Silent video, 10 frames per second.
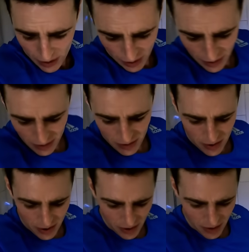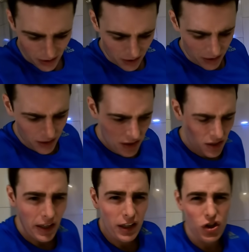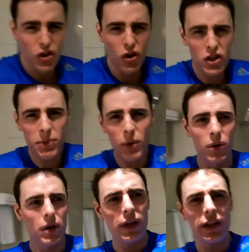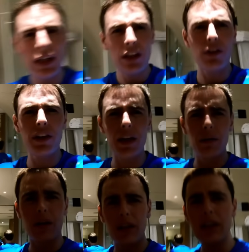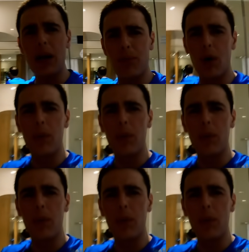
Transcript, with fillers: And yeah, it's inexcusable. Like either they can clean that